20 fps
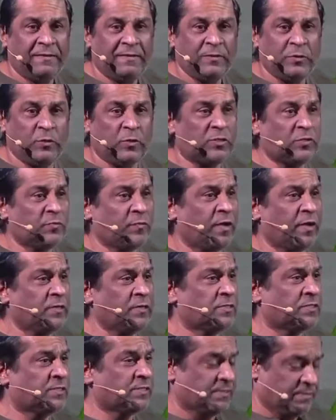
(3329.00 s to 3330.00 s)
those of us
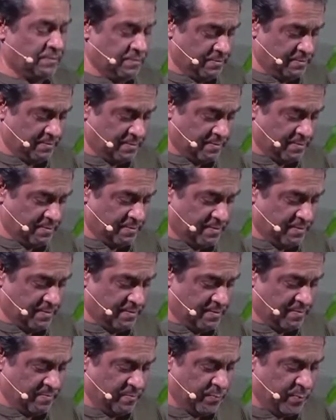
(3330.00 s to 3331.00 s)

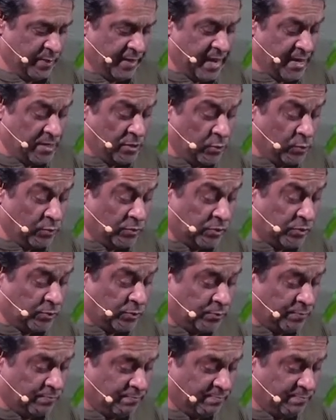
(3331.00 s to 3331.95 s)
will get used to